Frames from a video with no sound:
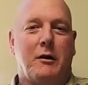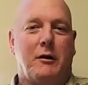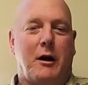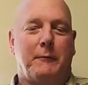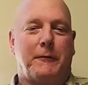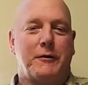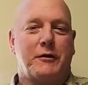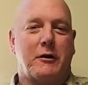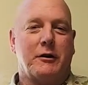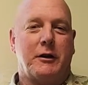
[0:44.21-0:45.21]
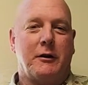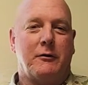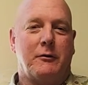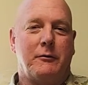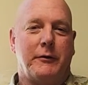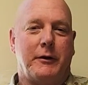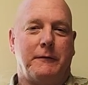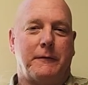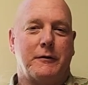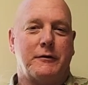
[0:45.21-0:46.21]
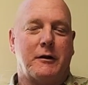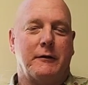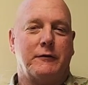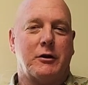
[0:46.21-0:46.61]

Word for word: I'm First Sergeant Kinkle, the First Sergeant of